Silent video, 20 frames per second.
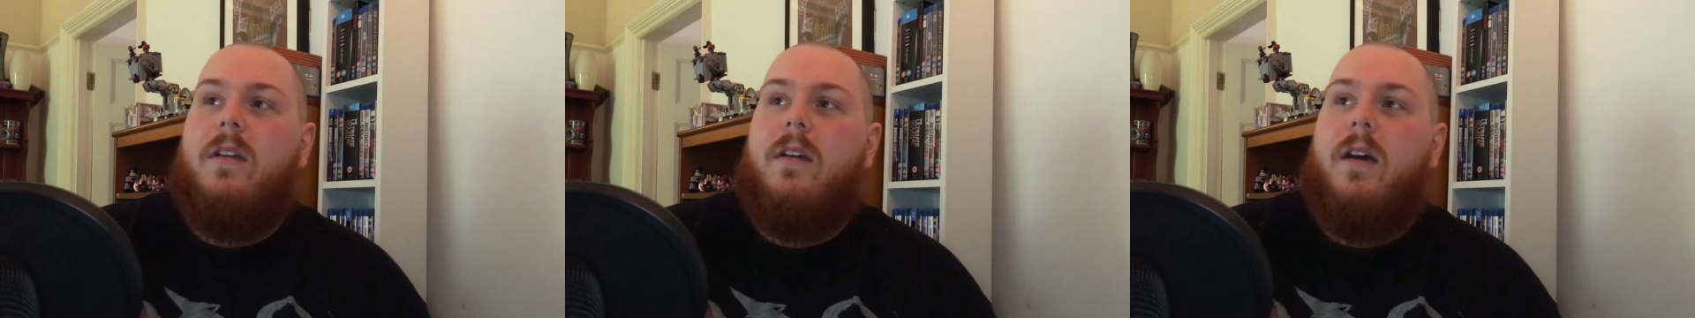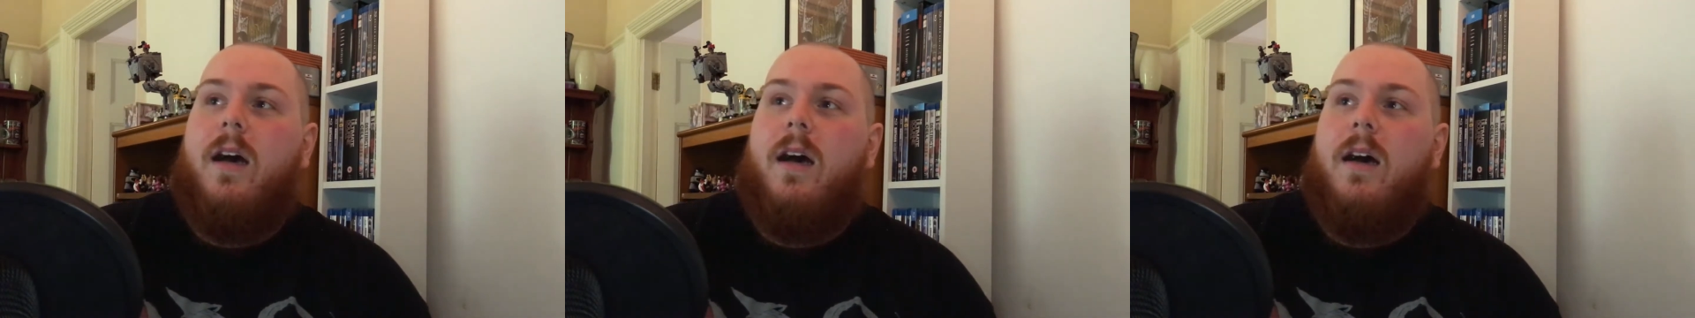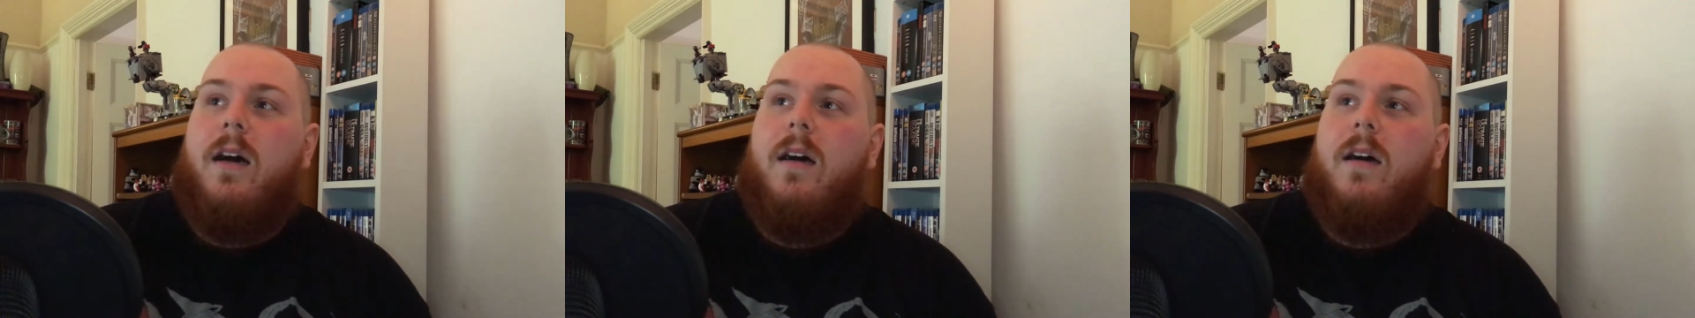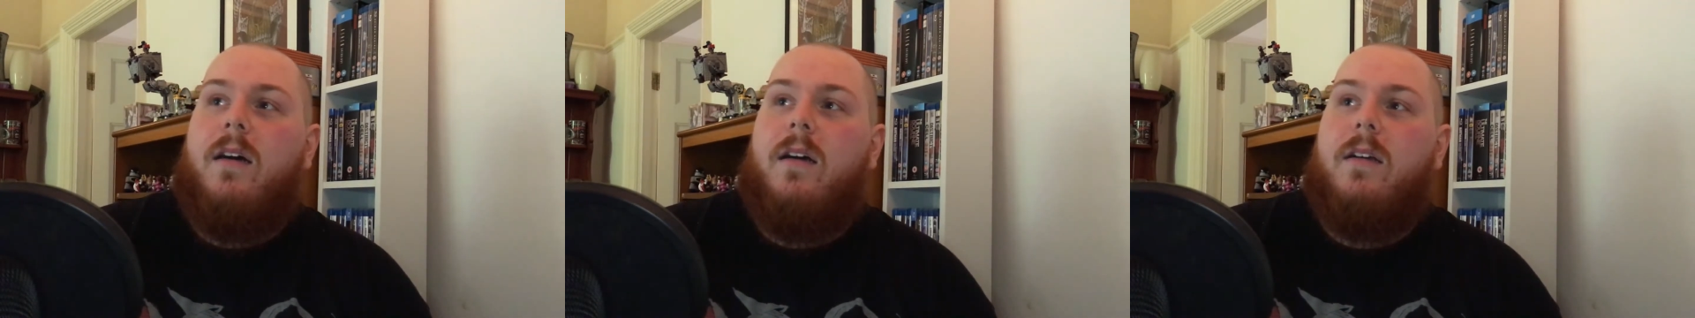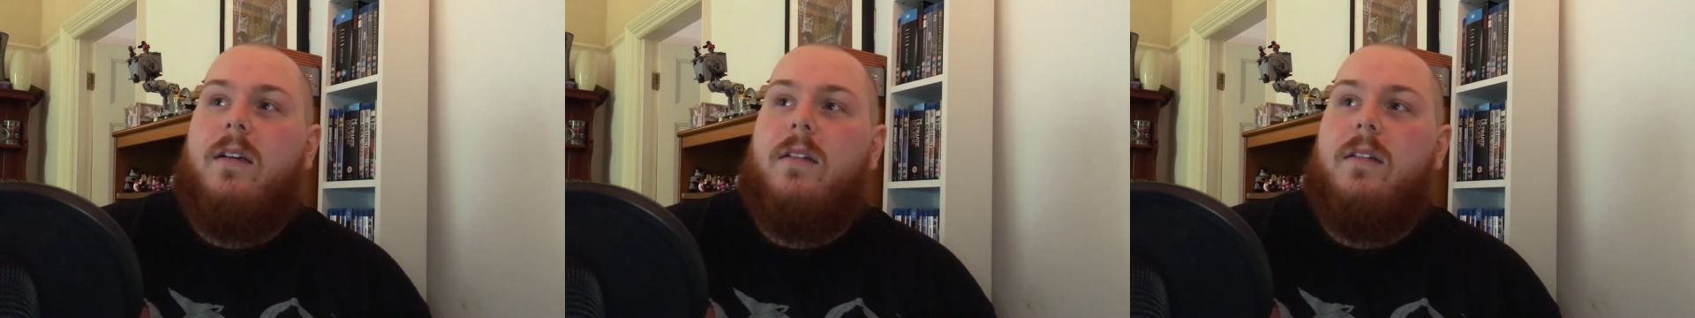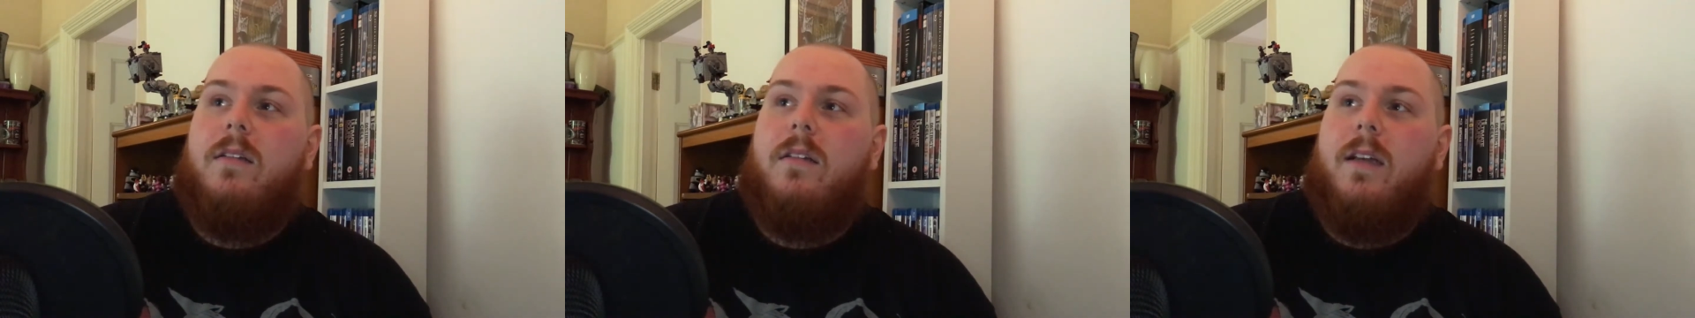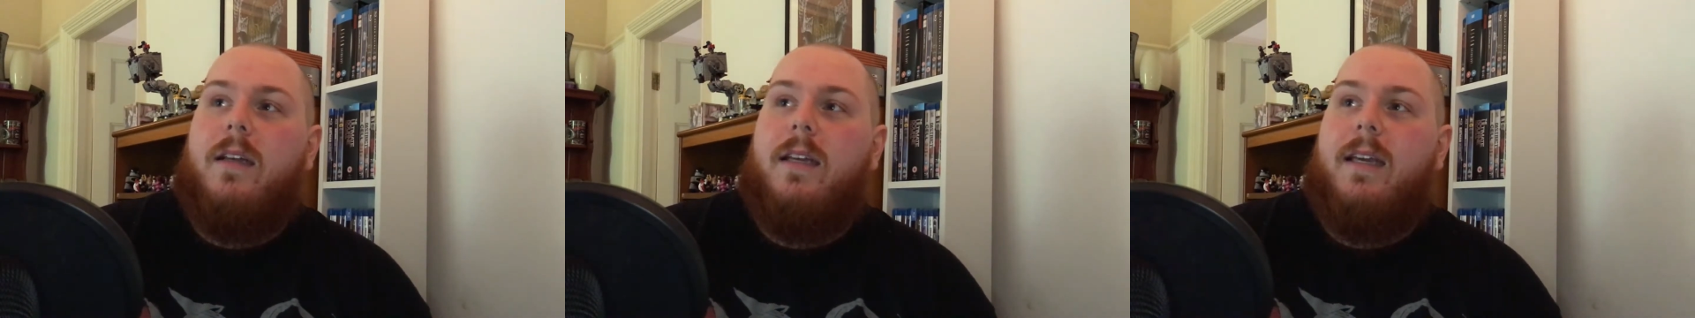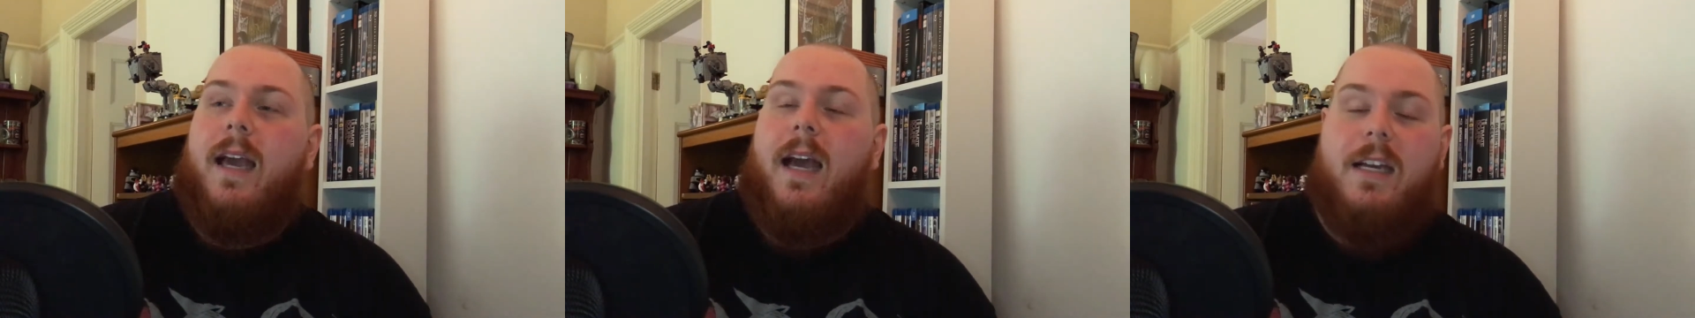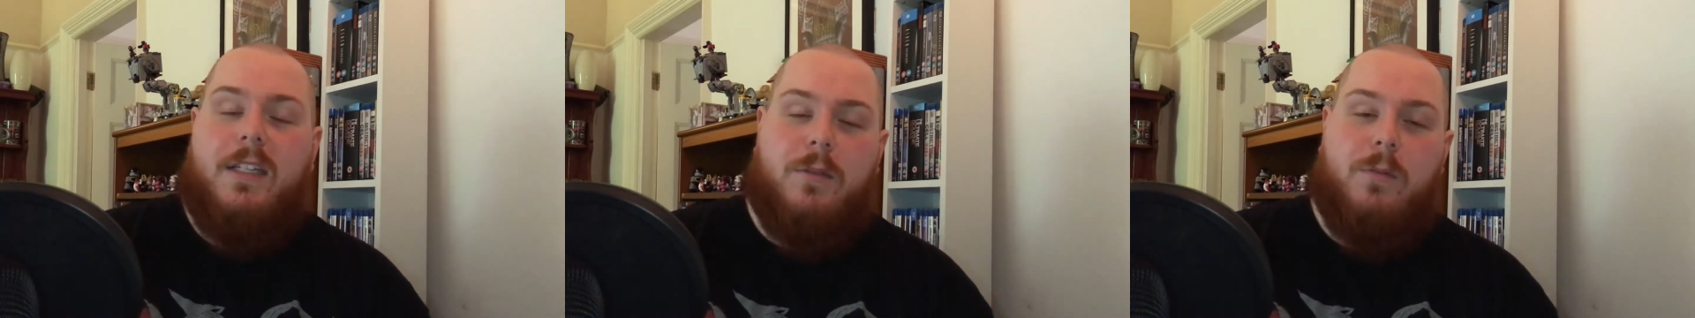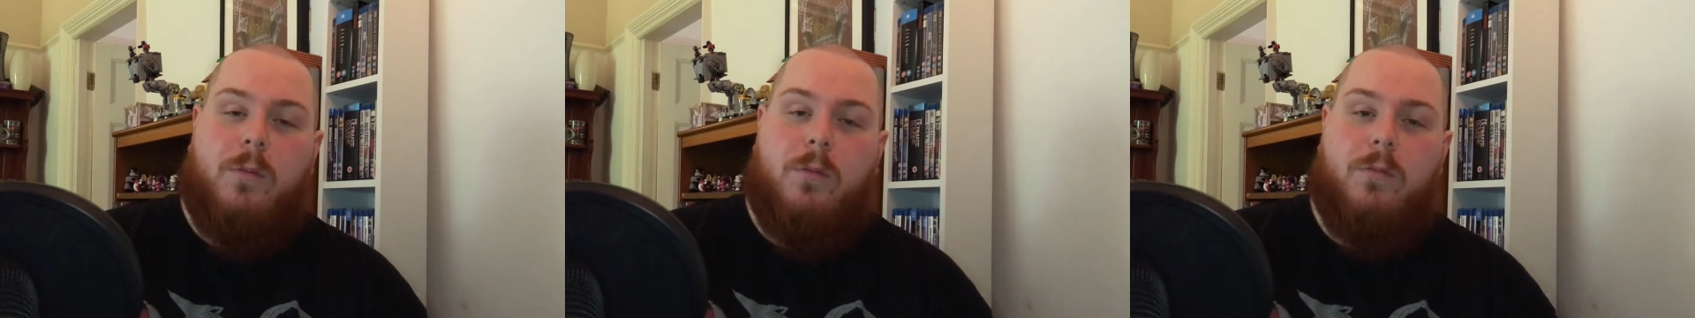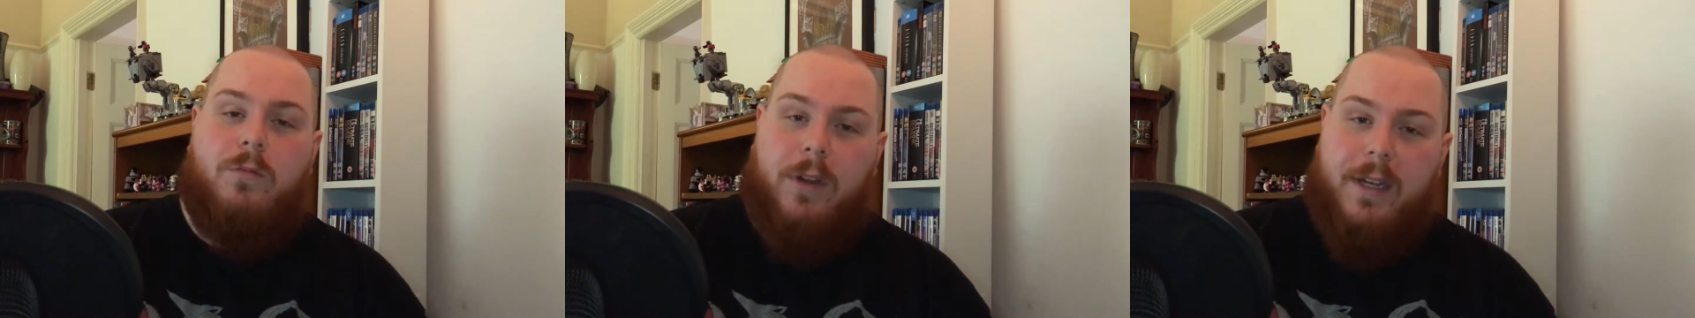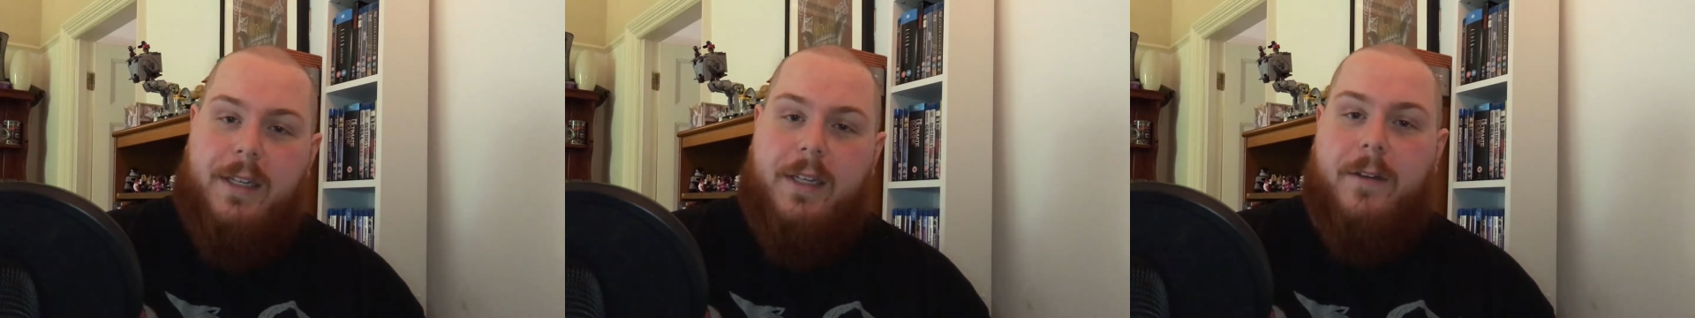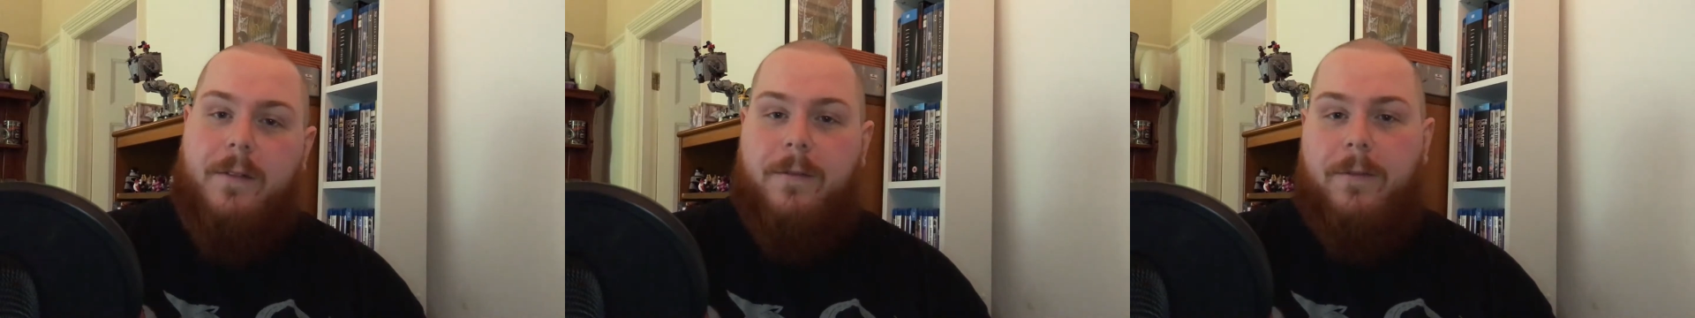like casual
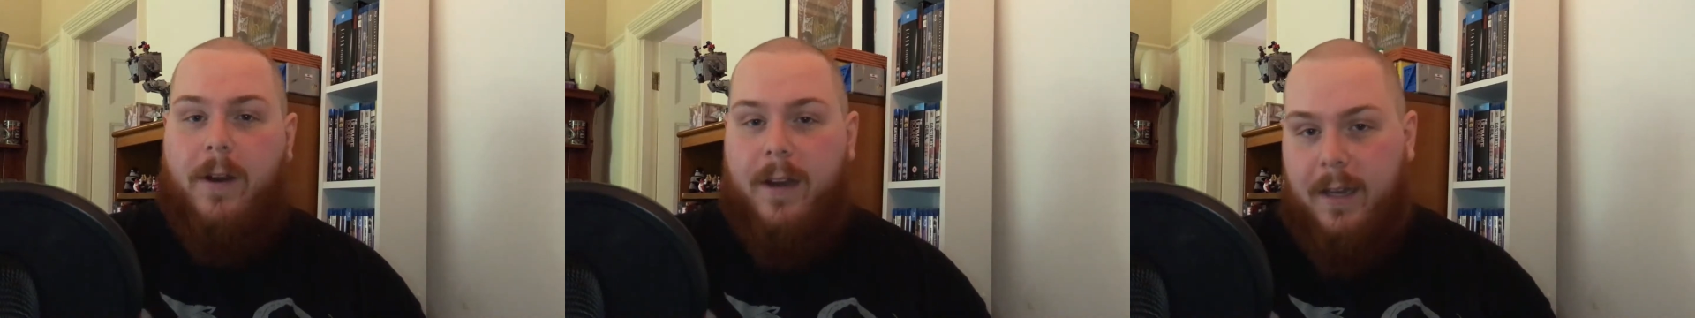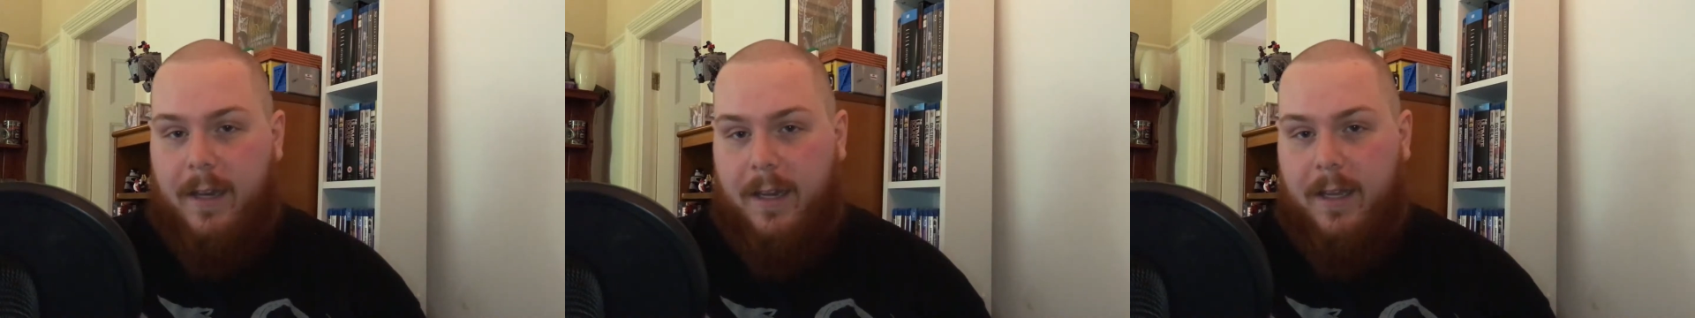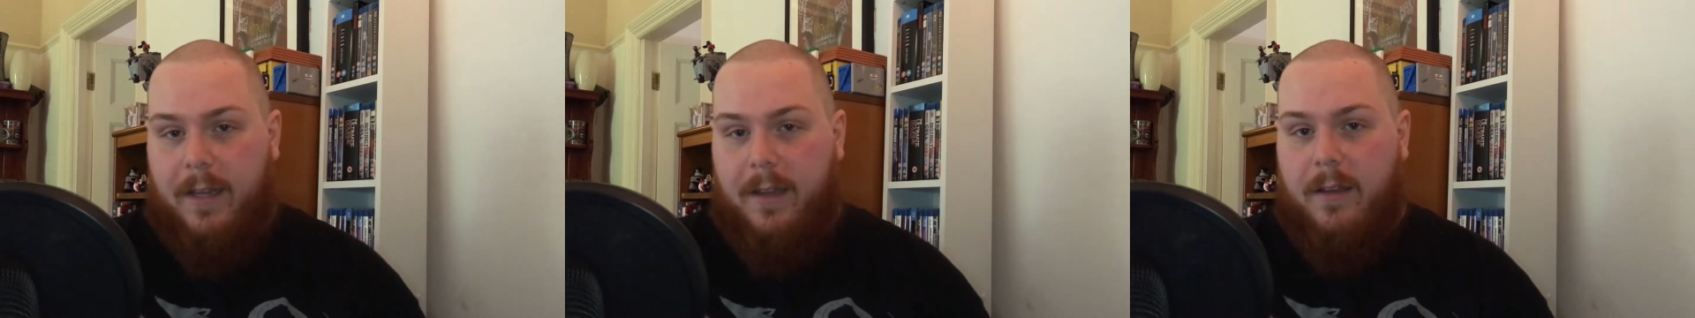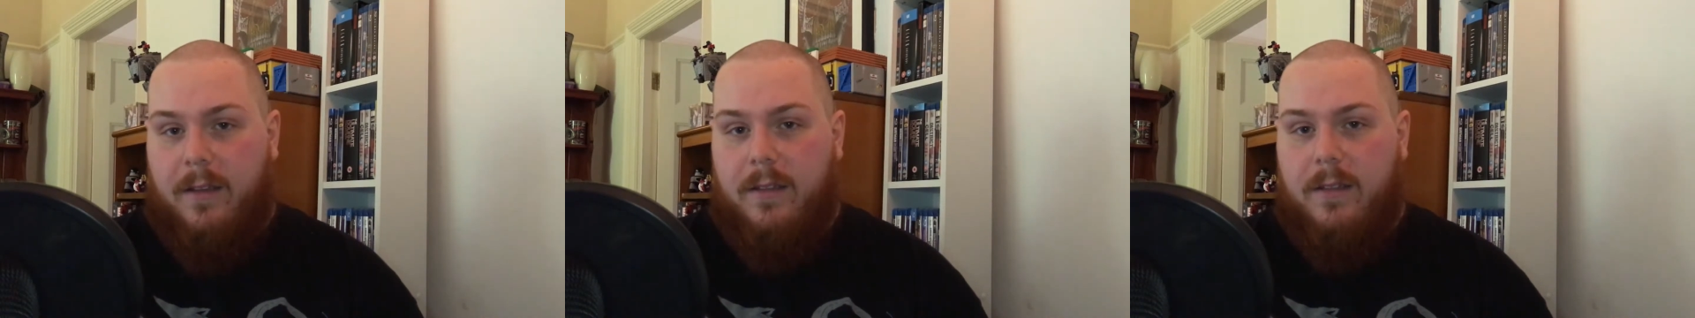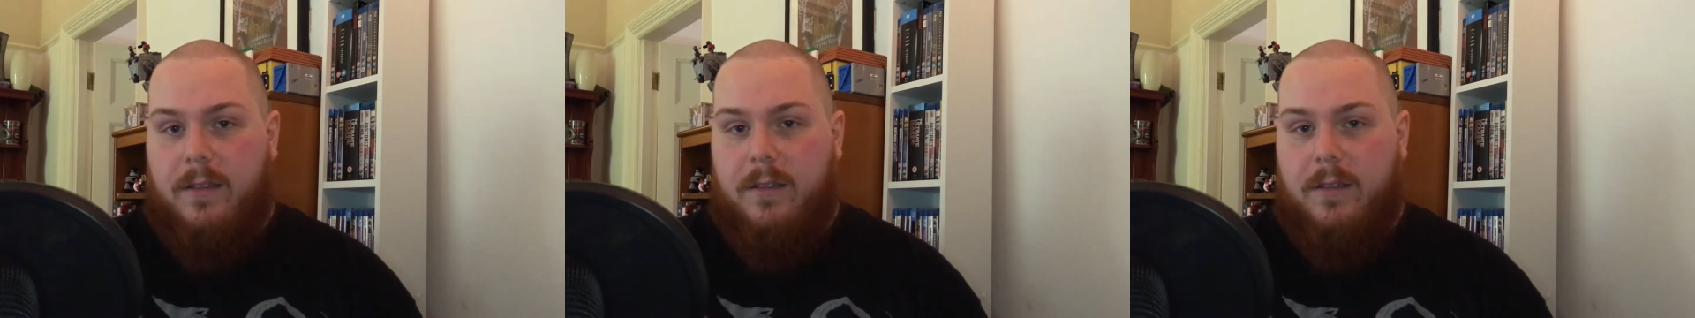reader friendly